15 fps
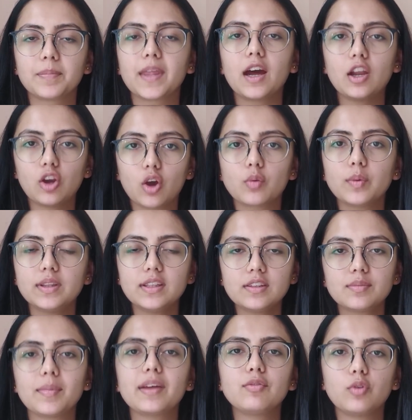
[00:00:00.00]
Along with this,
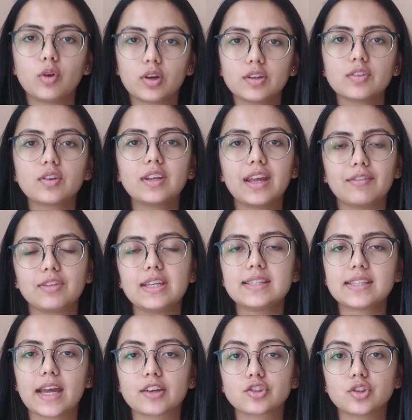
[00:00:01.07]
my focus on every
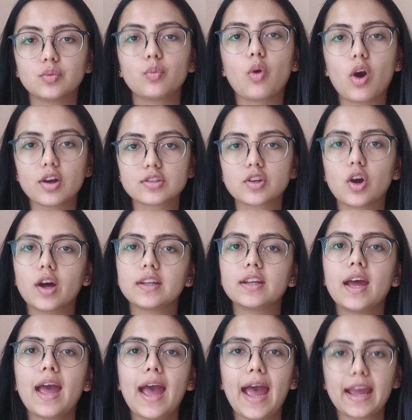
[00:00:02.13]
section was on
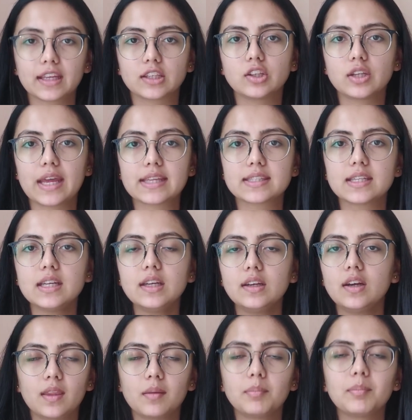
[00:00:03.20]
accuracy.
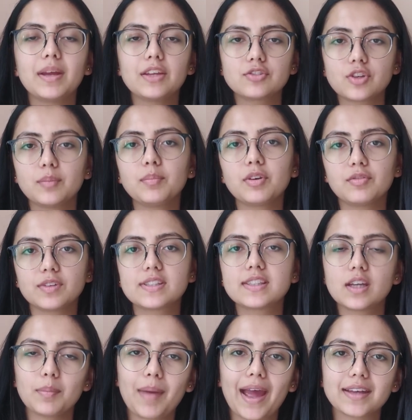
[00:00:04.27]
Based on previous
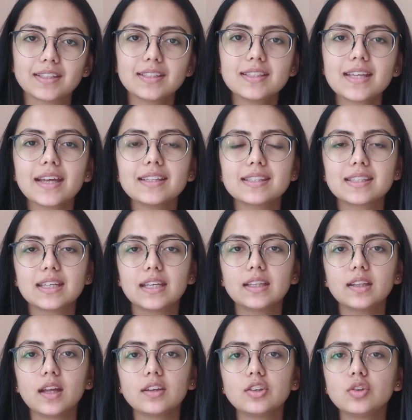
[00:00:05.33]
year patterns, I had seen
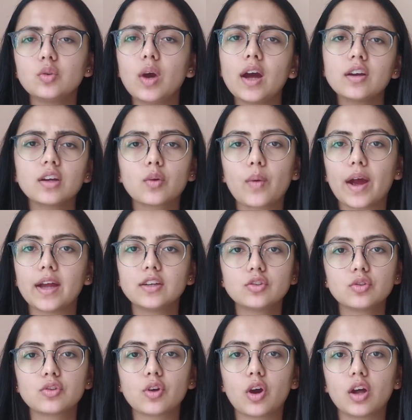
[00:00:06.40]
that you are required to
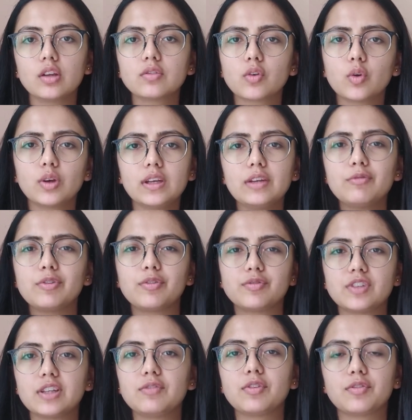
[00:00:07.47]
solve only
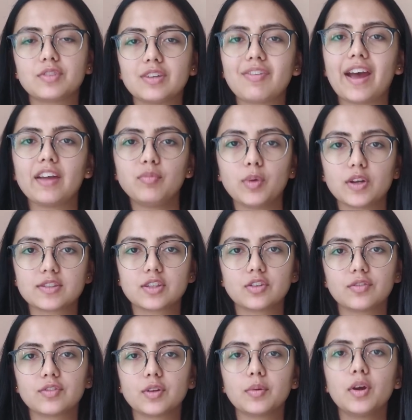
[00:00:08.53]
50-55%
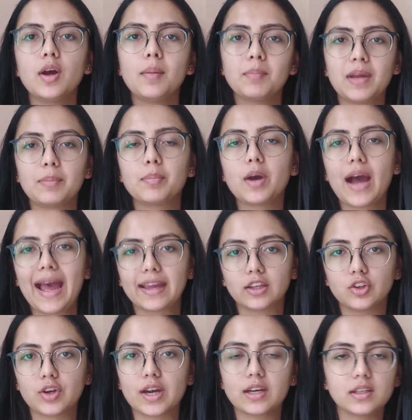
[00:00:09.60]
of the paper
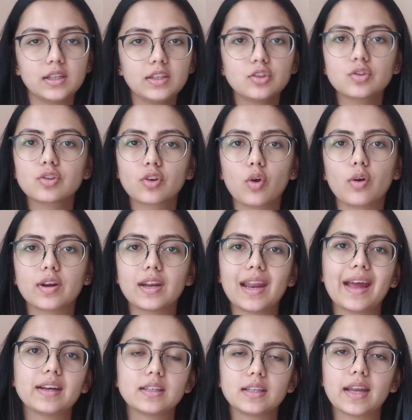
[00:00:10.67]
accurately to score a
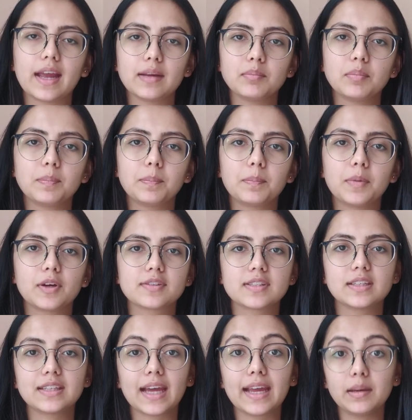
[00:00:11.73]
99
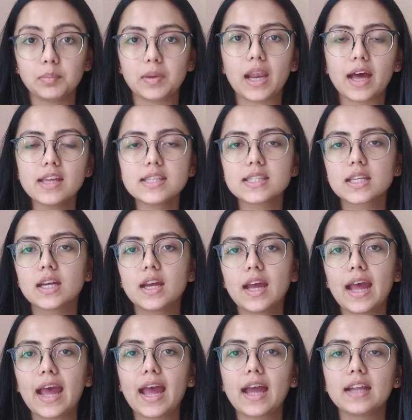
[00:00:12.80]
percentile plus,
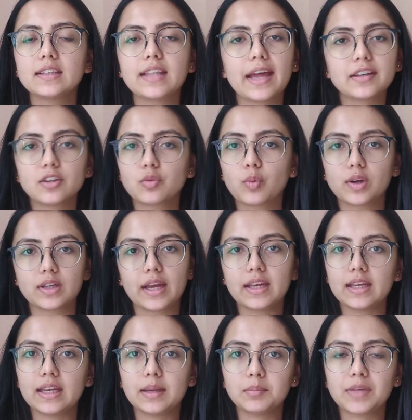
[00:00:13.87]
and that is what I
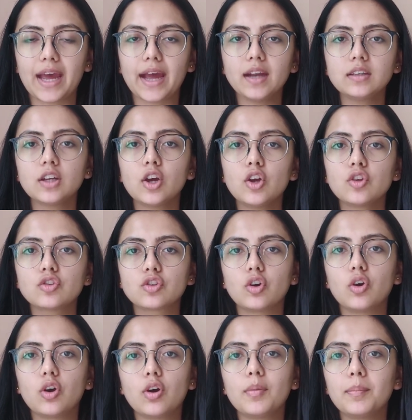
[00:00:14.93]
aimed at.
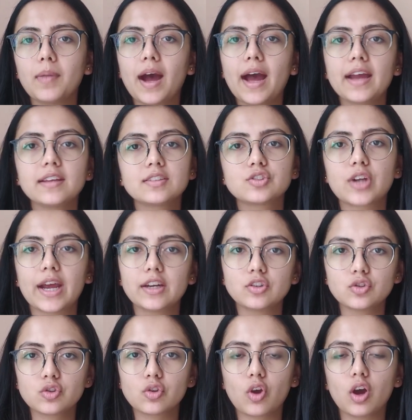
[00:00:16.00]
So I tried to
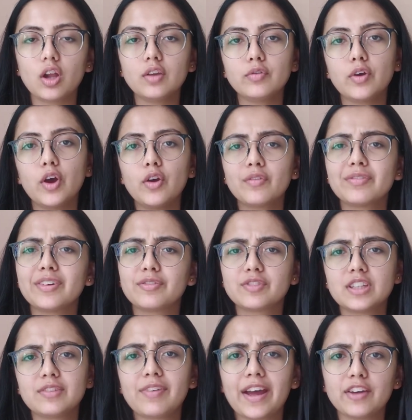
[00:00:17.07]
solve
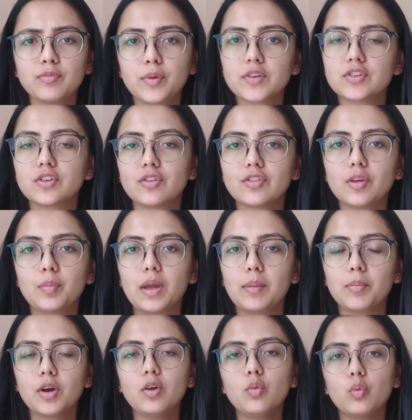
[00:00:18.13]
55% of the
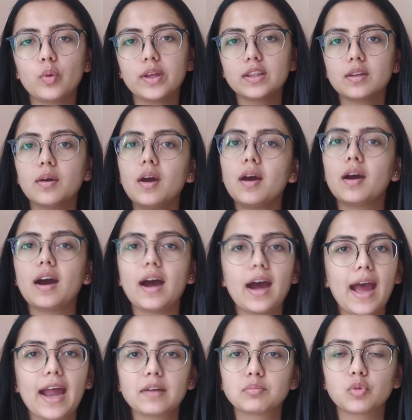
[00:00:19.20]
paper with
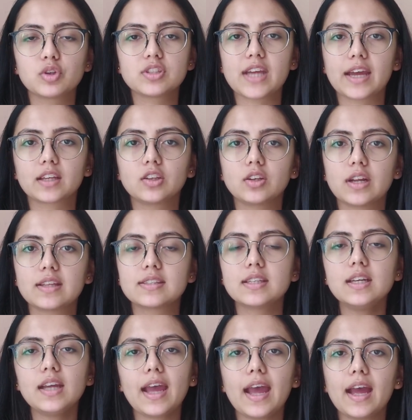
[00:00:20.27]
utmost
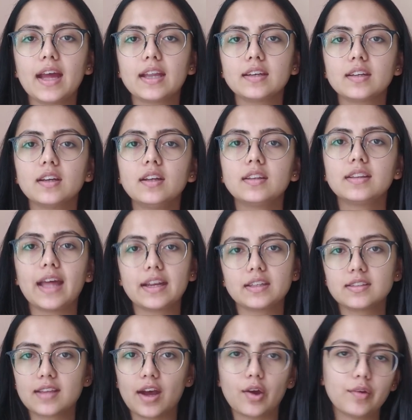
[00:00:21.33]
accuracy, and that is
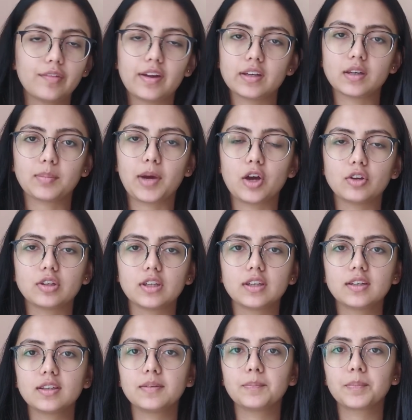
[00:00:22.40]
how I went about it.